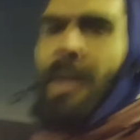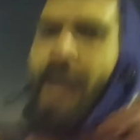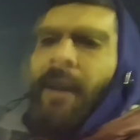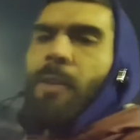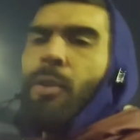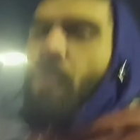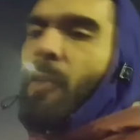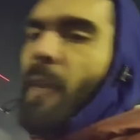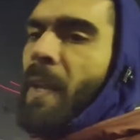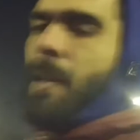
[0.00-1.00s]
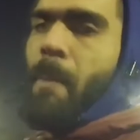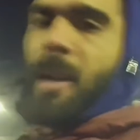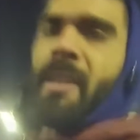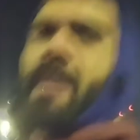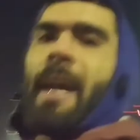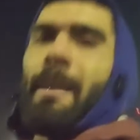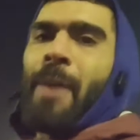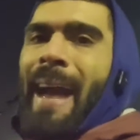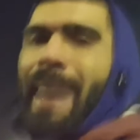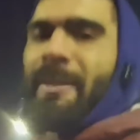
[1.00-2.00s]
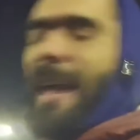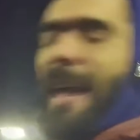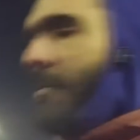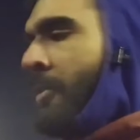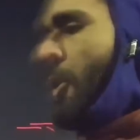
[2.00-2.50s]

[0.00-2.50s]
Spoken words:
And I do think in the modern game you have to have